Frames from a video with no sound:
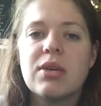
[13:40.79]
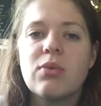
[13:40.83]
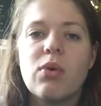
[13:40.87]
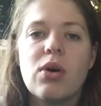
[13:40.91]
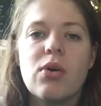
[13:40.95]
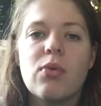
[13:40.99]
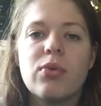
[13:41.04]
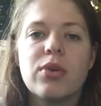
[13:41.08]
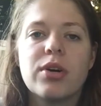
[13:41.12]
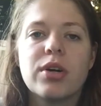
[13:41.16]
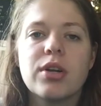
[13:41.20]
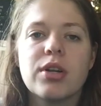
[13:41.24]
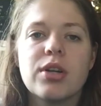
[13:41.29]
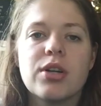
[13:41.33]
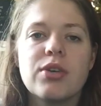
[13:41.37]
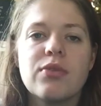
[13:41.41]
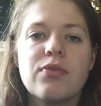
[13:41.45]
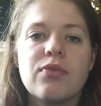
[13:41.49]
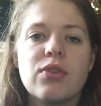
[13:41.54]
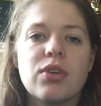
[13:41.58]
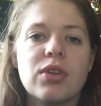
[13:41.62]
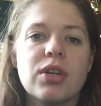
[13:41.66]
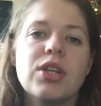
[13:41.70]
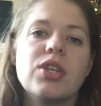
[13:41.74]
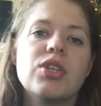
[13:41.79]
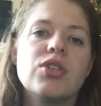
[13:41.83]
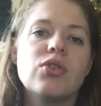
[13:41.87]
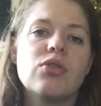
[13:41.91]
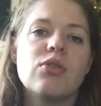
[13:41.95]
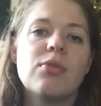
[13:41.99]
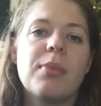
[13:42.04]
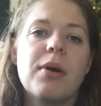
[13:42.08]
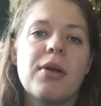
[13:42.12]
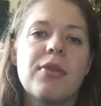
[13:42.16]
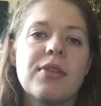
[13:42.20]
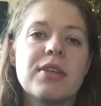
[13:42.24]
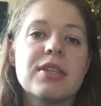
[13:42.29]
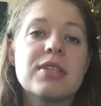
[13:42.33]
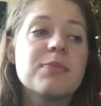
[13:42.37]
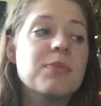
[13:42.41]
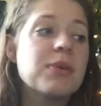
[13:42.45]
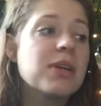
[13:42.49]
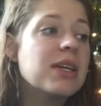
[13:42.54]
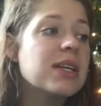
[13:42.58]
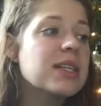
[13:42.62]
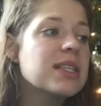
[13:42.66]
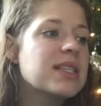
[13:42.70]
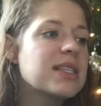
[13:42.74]
what we're gonna really do about this.
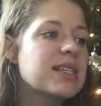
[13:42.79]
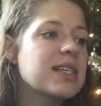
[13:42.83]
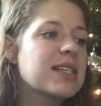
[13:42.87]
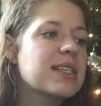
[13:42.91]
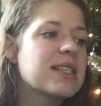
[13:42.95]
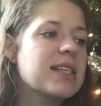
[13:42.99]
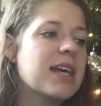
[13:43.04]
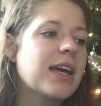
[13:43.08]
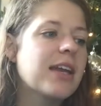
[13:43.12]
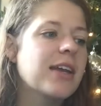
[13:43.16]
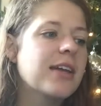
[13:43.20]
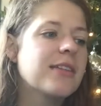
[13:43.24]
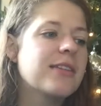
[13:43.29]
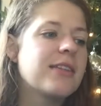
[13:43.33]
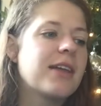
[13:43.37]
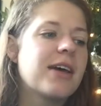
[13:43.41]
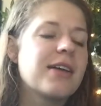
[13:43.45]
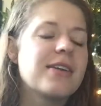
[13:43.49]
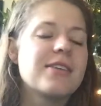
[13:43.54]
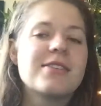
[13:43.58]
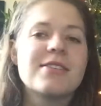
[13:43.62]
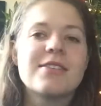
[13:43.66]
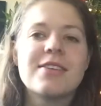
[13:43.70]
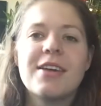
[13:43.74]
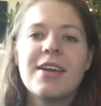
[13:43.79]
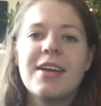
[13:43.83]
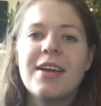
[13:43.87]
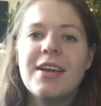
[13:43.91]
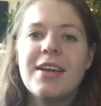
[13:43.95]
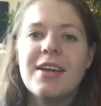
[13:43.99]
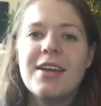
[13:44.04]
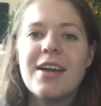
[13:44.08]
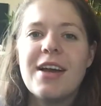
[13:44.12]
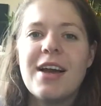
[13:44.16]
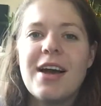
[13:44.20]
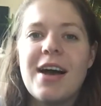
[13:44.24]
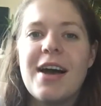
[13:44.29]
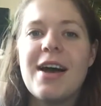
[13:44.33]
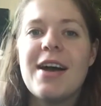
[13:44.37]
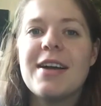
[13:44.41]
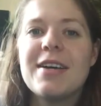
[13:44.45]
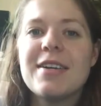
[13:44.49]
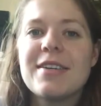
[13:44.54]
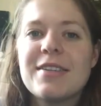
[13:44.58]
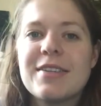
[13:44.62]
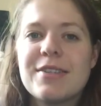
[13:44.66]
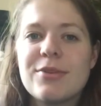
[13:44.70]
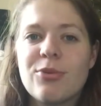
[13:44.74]
But it's excited that
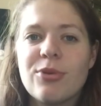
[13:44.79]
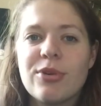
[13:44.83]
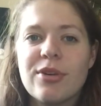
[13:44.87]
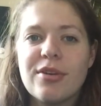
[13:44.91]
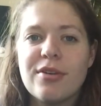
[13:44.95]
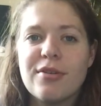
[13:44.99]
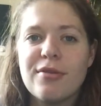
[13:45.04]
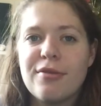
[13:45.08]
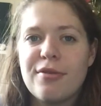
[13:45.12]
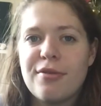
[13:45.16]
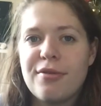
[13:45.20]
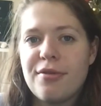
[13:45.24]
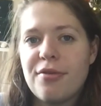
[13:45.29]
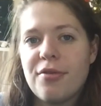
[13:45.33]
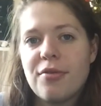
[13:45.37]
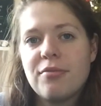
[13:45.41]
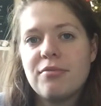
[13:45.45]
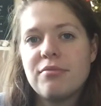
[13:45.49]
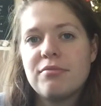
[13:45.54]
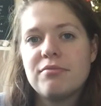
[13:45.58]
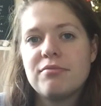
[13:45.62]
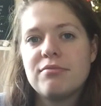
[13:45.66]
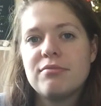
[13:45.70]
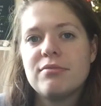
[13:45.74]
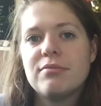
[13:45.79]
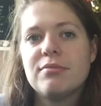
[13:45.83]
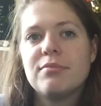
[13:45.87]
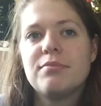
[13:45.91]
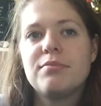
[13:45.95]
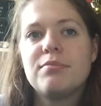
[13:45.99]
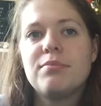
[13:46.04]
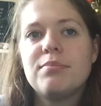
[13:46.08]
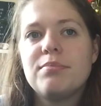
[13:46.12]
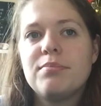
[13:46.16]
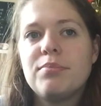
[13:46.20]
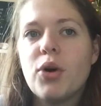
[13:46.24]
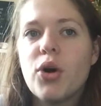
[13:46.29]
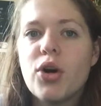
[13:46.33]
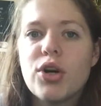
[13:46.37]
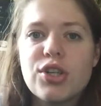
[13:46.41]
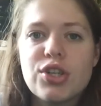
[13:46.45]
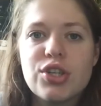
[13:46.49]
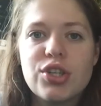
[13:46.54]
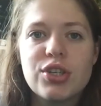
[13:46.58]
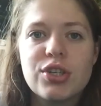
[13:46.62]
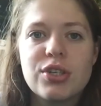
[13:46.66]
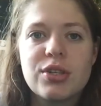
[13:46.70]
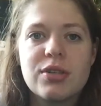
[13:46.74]
I sort of
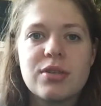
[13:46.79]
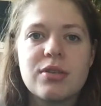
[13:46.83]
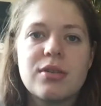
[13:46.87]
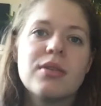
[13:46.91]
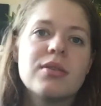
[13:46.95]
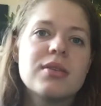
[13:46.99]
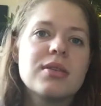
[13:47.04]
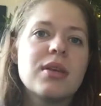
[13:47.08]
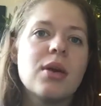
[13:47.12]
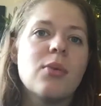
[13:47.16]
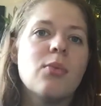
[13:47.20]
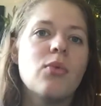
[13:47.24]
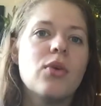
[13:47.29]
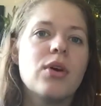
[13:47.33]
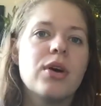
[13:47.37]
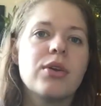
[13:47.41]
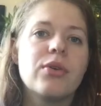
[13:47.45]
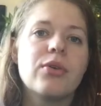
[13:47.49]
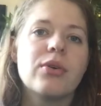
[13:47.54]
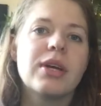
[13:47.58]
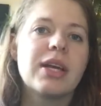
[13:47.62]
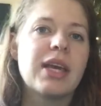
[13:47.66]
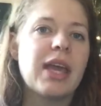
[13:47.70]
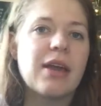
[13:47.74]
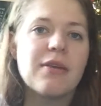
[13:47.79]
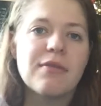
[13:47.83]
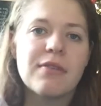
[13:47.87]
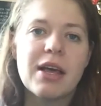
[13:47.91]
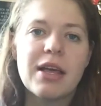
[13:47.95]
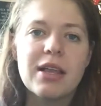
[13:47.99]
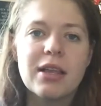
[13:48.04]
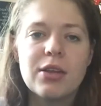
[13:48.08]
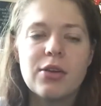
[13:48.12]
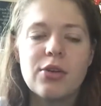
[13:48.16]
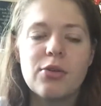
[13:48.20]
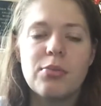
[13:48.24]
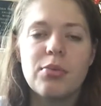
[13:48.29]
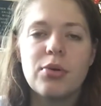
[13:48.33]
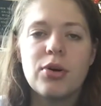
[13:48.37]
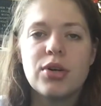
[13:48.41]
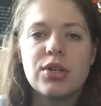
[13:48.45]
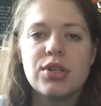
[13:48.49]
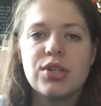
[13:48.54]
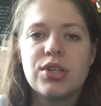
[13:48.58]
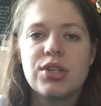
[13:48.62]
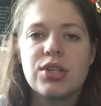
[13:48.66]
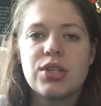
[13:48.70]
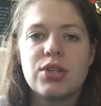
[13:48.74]
pushed someone, or gave that little
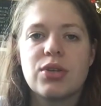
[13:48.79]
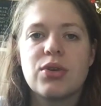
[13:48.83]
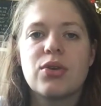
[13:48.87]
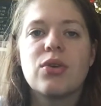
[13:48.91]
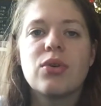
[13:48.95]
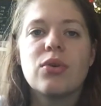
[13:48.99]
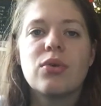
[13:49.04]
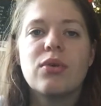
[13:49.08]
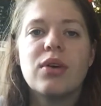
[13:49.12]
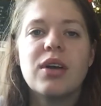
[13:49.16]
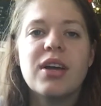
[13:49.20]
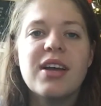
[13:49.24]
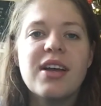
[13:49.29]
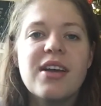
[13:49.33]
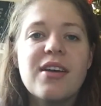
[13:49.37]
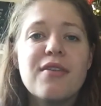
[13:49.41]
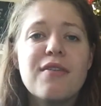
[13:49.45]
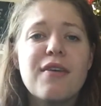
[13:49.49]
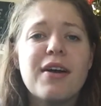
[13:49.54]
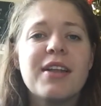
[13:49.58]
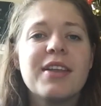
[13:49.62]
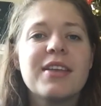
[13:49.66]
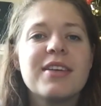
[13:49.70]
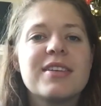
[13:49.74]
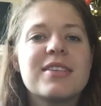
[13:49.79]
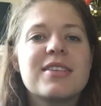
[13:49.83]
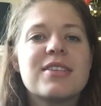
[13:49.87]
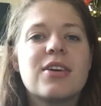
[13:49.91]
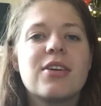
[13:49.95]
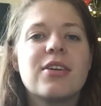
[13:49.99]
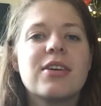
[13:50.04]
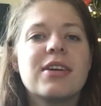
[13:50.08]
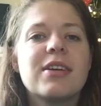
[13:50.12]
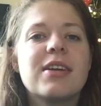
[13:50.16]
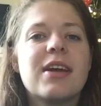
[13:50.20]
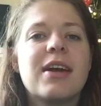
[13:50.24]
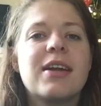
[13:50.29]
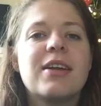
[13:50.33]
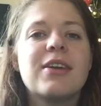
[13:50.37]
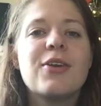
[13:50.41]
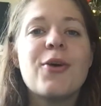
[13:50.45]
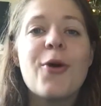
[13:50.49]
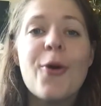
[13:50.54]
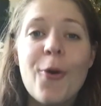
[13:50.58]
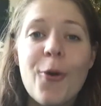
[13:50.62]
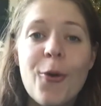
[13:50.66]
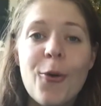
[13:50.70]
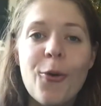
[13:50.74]
push to finally start it. I
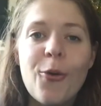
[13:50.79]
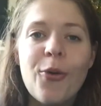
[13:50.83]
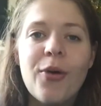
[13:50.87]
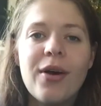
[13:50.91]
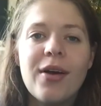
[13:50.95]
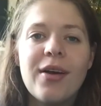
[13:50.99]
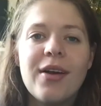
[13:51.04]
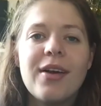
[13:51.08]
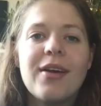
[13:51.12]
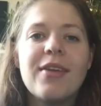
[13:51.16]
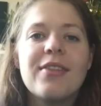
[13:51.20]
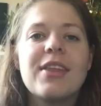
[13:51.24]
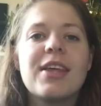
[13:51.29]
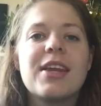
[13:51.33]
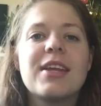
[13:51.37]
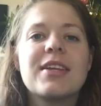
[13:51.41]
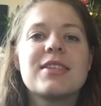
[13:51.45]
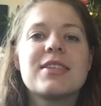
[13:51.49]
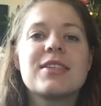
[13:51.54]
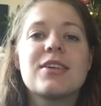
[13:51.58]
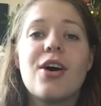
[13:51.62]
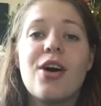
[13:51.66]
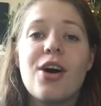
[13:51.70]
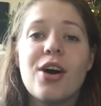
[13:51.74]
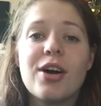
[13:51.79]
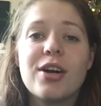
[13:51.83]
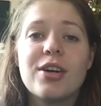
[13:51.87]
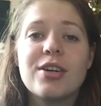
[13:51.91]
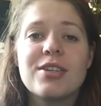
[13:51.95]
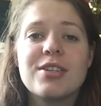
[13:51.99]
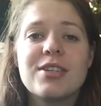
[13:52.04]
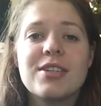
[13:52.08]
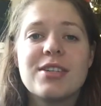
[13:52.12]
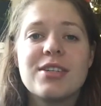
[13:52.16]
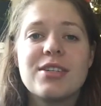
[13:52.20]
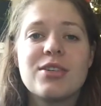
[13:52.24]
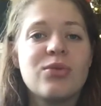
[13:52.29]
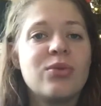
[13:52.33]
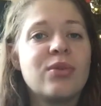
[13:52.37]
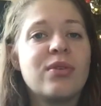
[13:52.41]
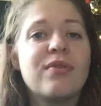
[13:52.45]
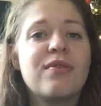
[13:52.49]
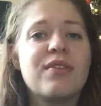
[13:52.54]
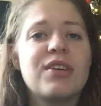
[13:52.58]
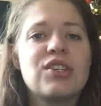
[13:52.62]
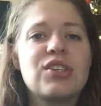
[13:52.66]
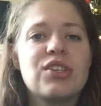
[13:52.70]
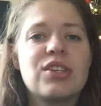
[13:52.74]
know that it's hard to
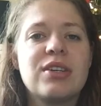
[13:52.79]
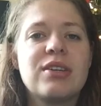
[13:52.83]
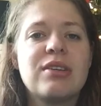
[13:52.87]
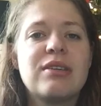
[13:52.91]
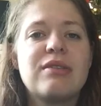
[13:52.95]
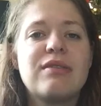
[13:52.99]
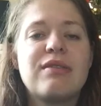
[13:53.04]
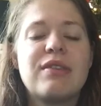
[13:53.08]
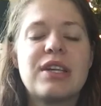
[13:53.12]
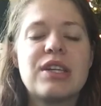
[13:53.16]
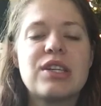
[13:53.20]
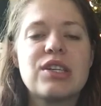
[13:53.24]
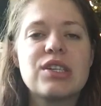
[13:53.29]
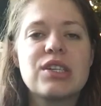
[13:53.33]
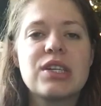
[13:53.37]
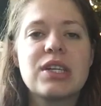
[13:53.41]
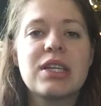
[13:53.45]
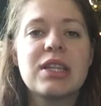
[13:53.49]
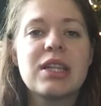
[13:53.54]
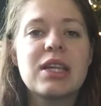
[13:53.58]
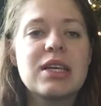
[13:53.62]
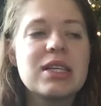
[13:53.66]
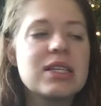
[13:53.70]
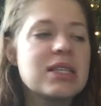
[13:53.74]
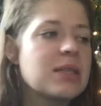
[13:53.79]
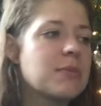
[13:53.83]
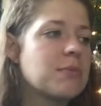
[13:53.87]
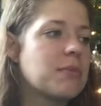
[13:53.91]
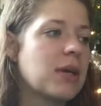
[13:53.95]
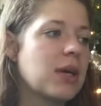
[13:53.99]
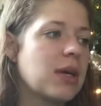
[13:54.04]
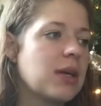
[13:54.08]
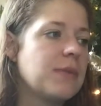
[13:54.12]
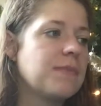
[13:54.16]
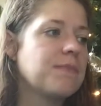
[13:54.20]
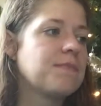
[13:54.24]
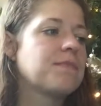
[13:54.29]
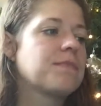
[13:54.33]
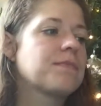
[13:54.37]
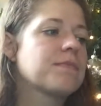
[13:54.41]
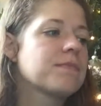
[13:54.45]
envision finishing this, but